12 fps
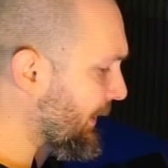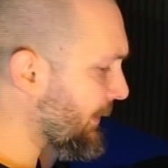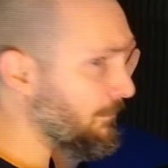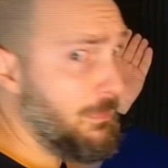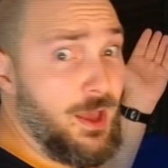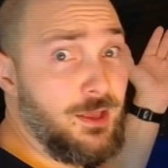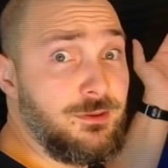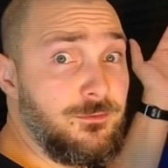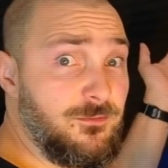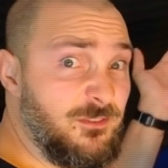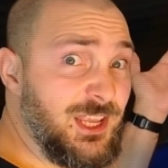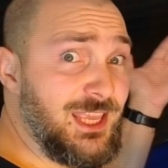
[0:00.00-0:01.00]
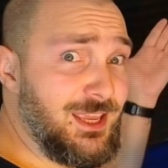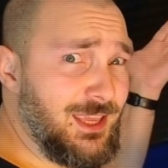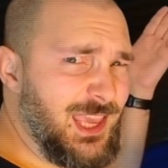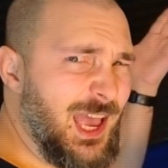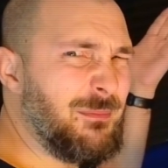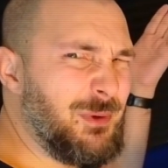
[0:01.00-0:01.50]
bad freaking
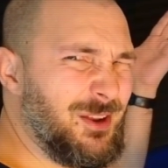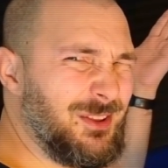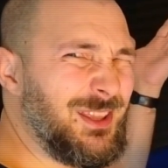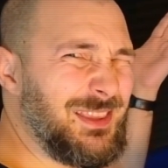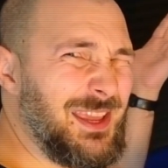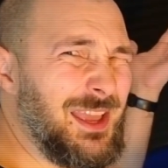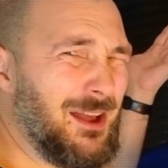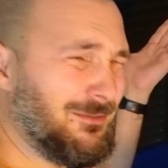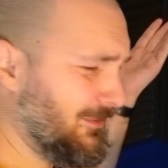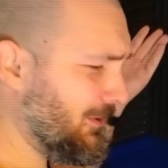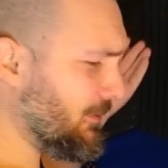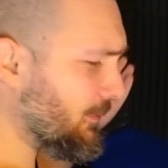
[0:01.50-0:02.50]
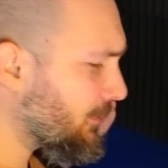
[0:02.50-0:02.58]
camera that I have here.